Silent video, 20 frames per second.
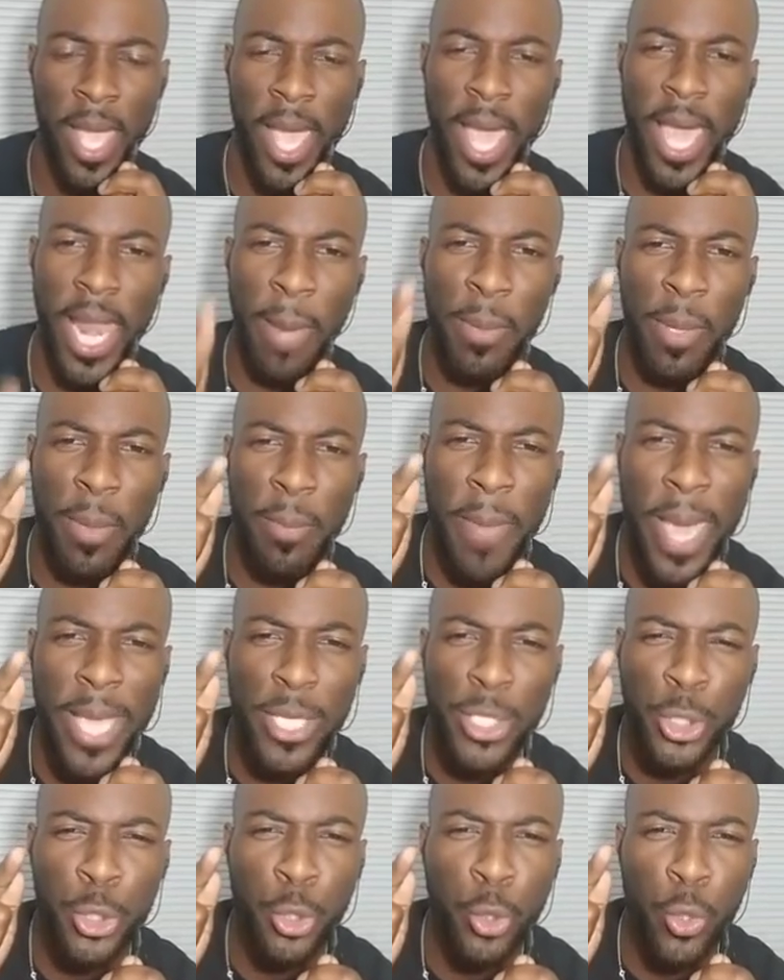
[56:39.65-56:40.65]
And I'm going to make
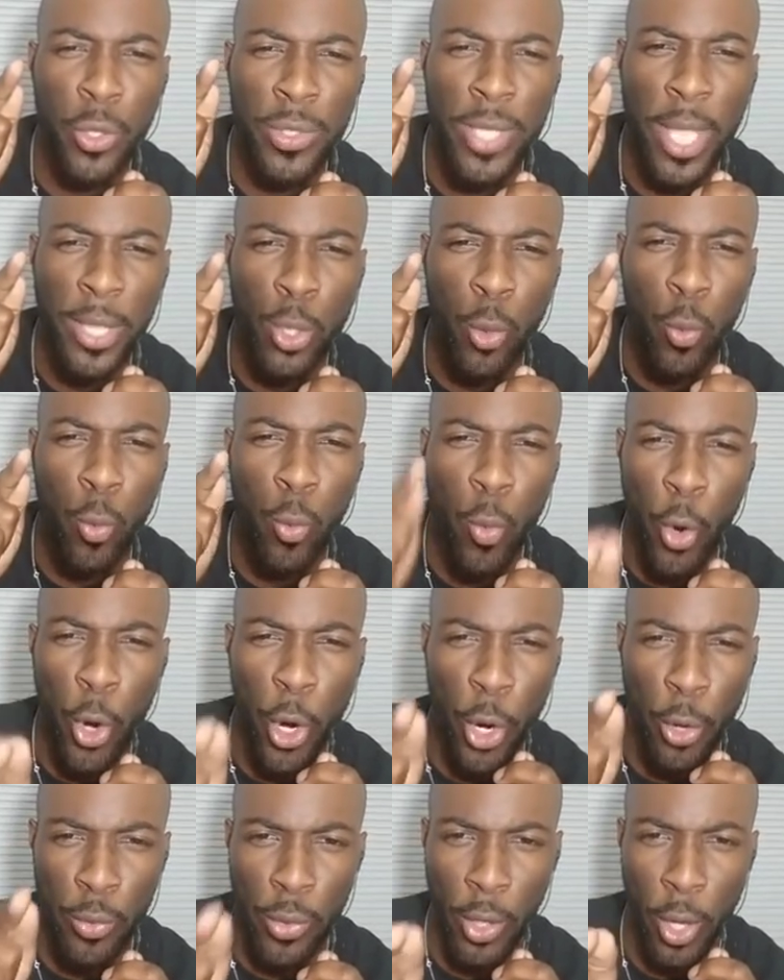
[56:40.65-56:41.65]
sure that the
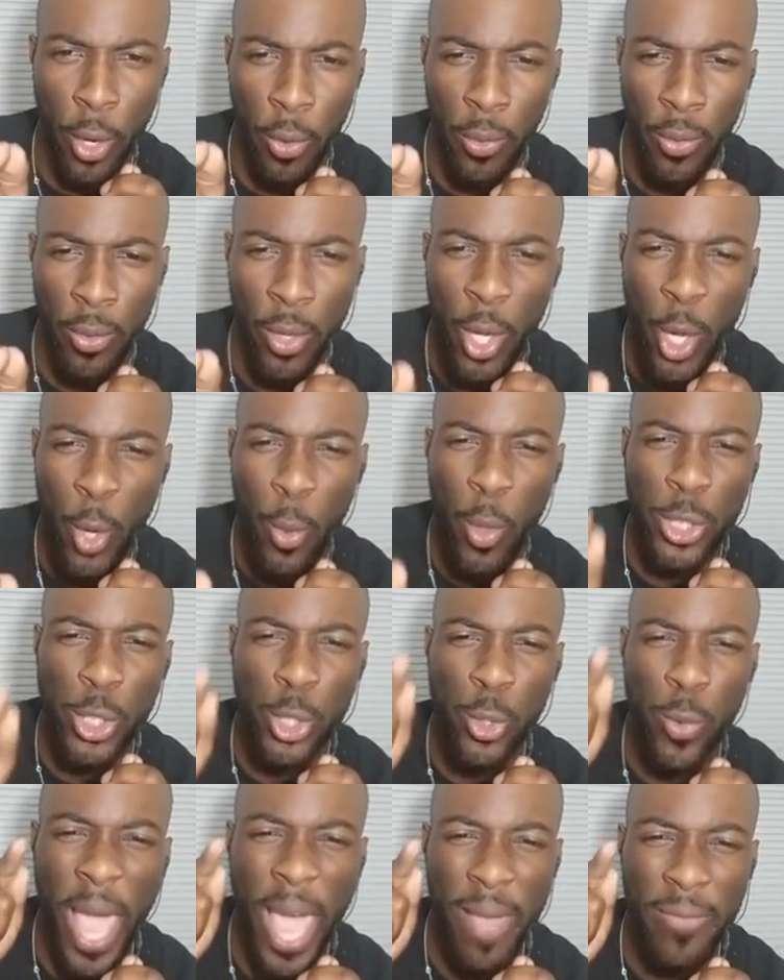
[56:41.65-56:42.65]
world know what
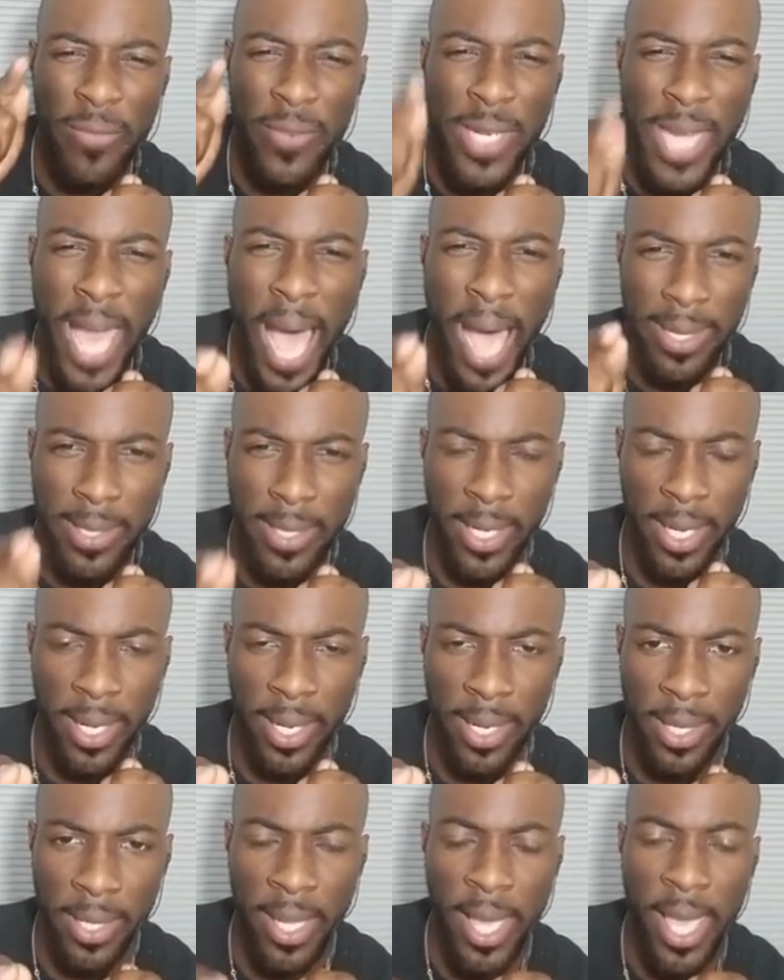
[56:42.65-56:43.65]
you have not
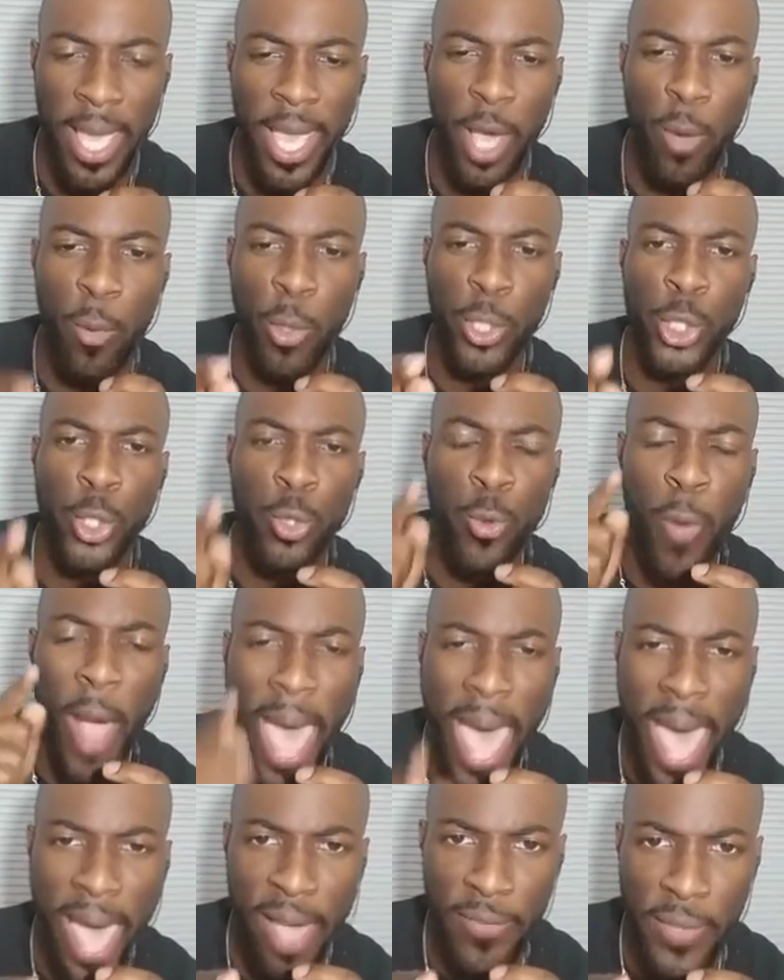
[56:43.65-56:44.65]
done and what you
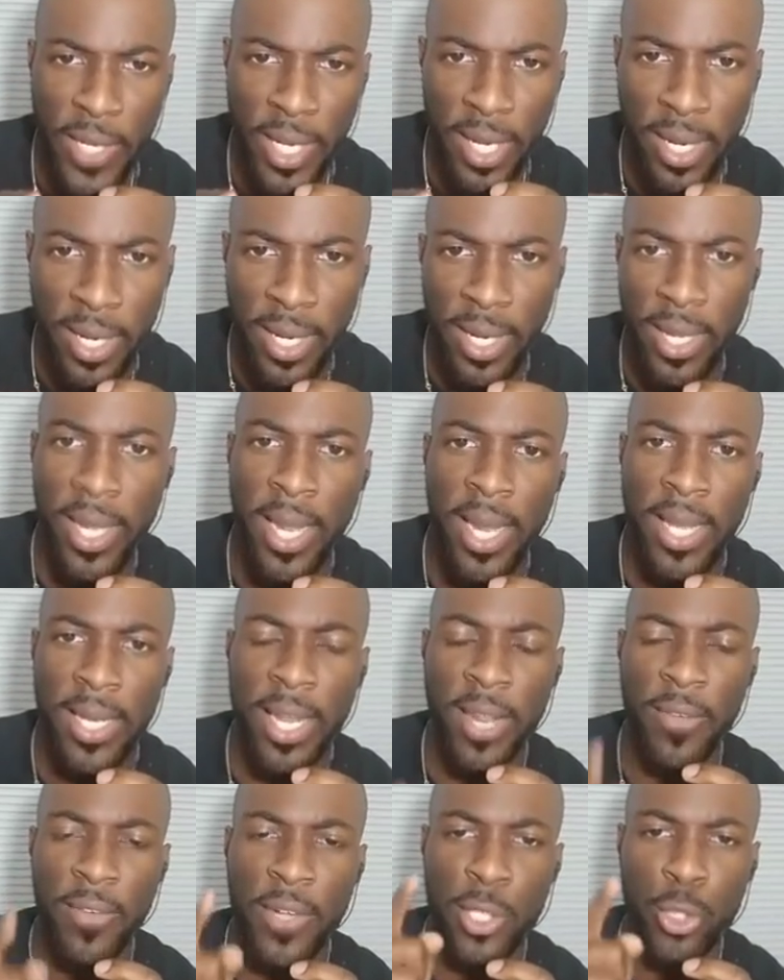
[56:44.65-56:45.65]
have done
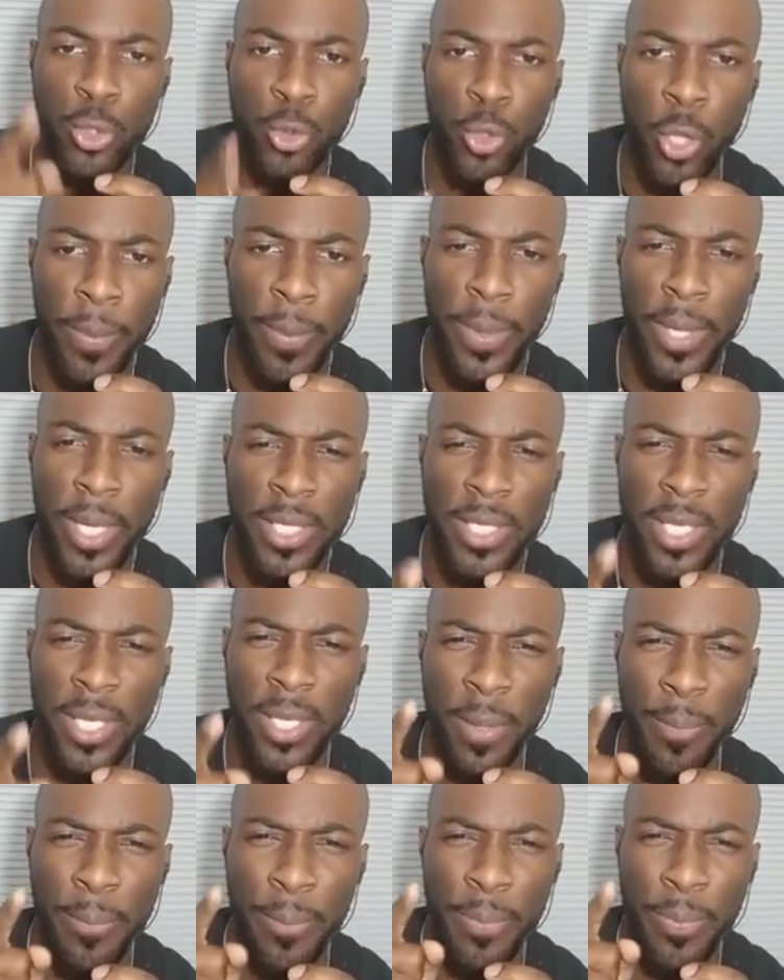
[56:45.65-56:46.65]
that have contributed to
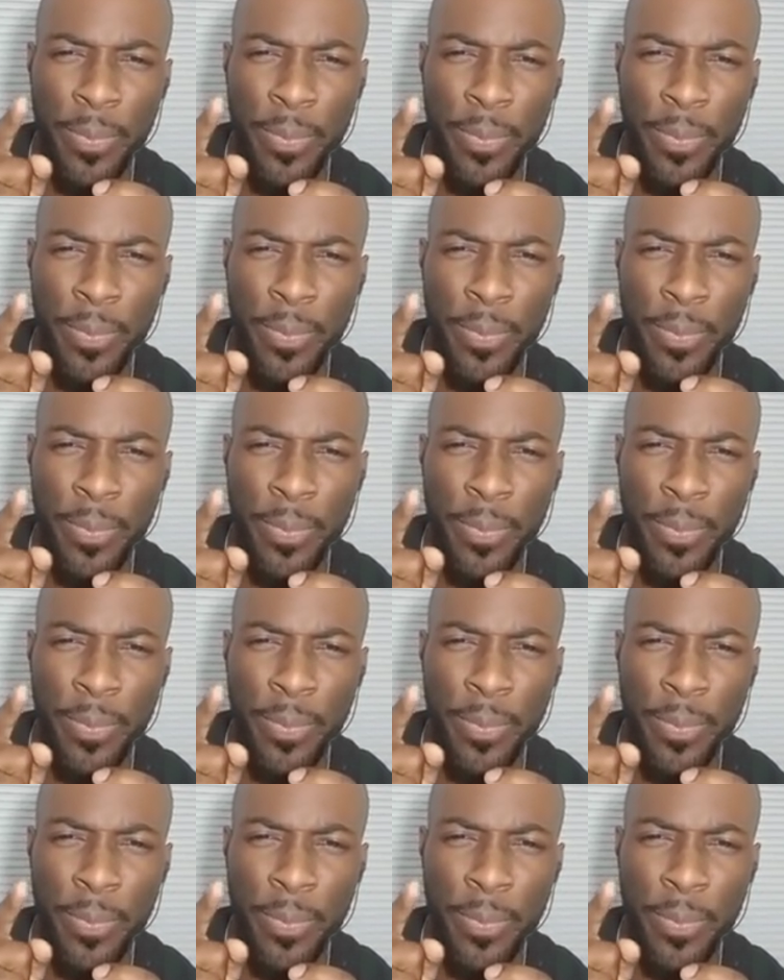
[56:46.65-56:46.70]
the